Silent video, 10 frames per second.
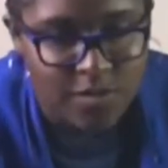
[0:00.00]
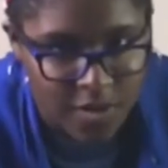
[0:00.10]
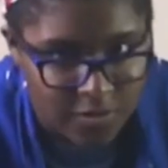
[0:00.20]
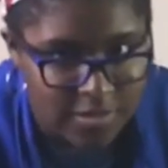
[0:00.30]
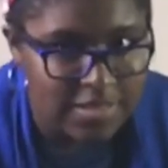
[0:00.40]

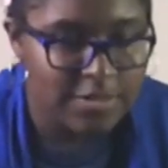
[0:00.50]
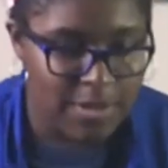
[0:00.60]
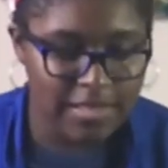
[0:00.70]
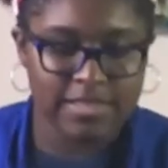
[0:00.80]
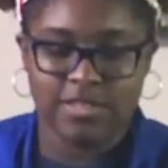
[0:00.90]
go to
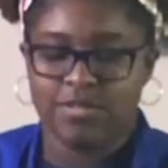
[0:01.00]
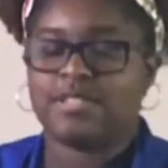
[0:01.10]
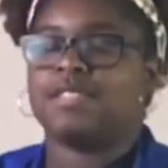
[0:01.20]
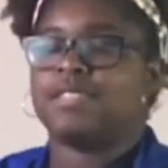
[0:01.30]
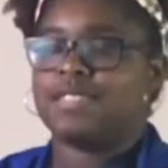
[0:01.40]
smell it,
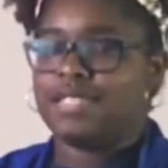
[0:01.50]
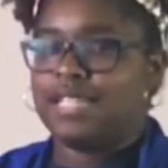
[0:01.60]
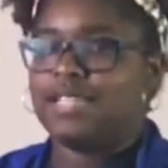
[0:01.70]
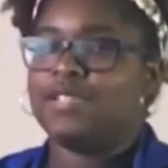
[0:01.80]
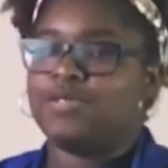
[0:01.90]

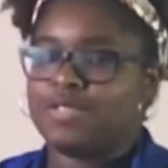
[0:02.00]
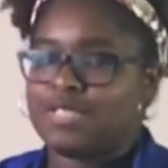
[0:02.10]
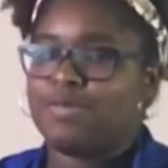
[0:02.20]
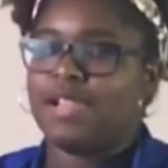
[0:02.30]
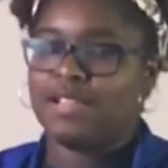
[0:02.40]
you
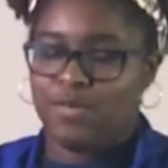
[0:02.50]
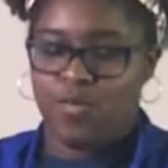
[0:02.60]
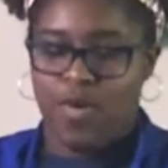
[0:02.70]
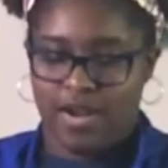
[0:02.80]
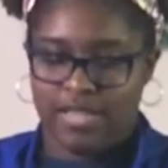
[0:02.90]
can smell it
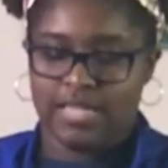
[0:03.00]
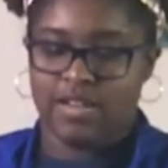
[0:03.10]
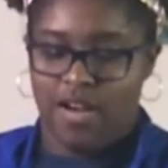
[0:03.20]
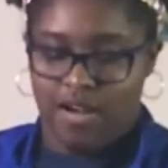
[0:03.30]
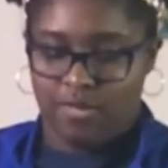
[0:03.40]

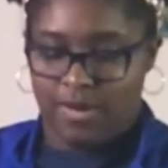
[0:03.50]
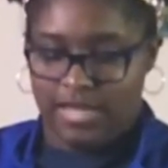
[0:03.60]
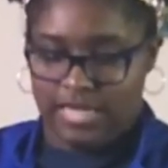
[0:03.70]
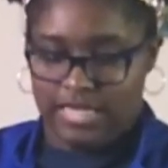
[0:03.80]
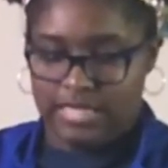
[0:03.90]
working
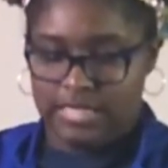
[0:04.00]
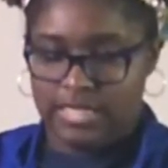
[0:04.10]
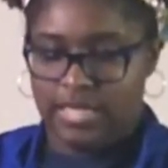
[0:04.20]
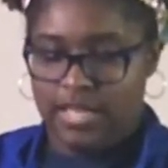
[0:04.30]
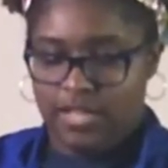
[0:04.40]
already.
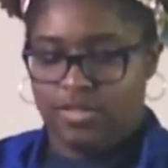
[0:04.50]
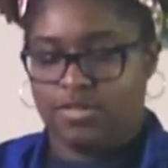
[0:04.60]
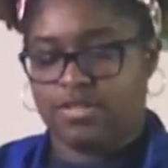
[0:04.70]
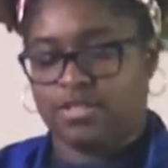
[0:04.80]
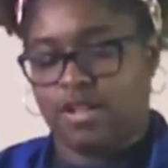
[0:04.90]
You
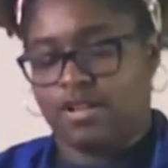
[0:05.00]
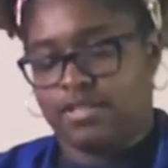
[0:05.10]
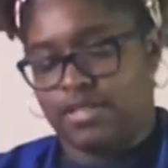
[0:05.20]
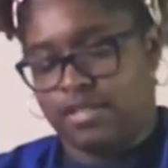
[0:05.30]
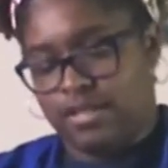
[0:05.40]
can
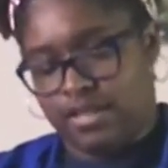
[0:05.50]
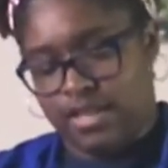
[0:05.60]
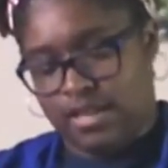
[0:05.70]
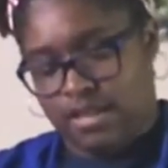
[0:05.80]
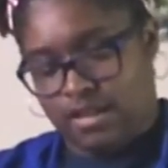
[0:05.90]
start to
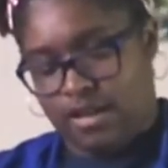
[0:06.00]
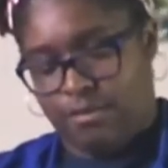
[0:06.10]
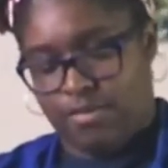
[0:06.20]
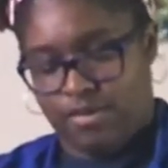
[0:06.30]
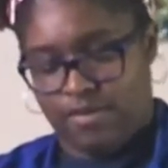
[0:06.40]
get a
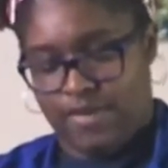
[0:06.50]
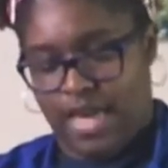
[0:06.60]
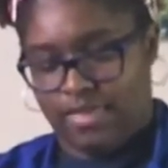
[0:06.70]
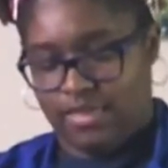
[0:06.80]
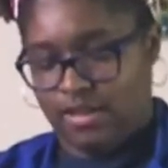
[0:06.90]
couple of
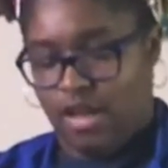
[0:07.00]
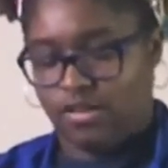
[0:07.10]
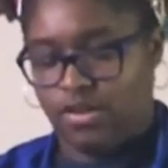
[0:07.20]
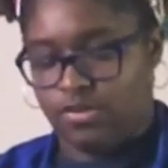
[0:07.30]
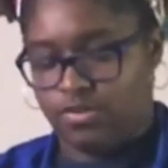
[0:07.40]

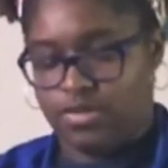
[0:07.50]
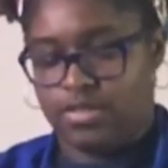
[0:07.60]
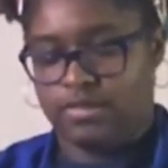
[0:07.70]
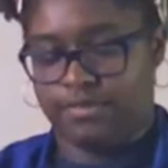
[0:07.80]
ethanol notes.